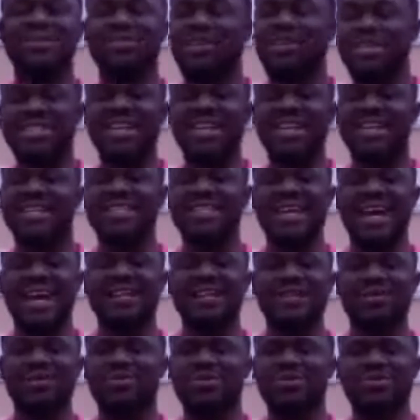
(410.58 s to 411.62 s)
know, just shake his
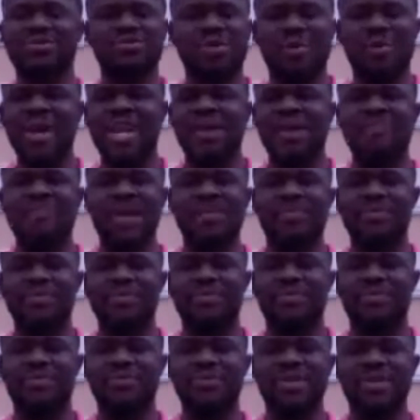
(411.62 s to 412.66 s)
hand. So, so many
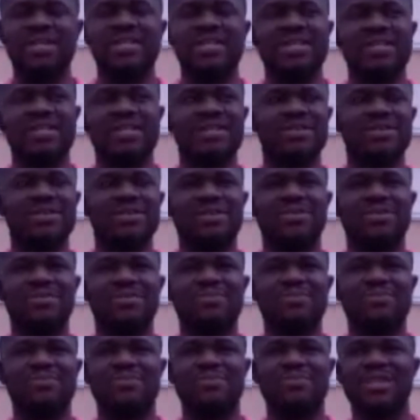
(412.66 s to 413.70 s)
people really, you
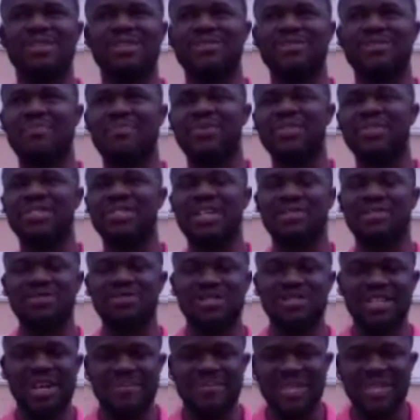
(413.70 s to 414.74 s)
know, you know, appreciate
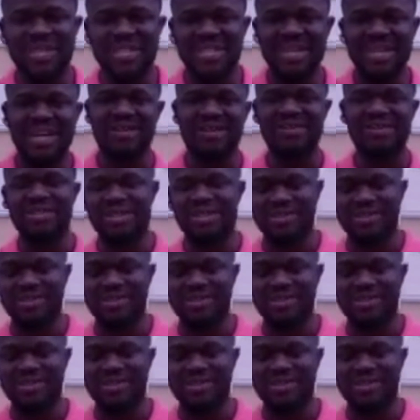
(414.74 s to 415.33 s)
Rotimi, uh,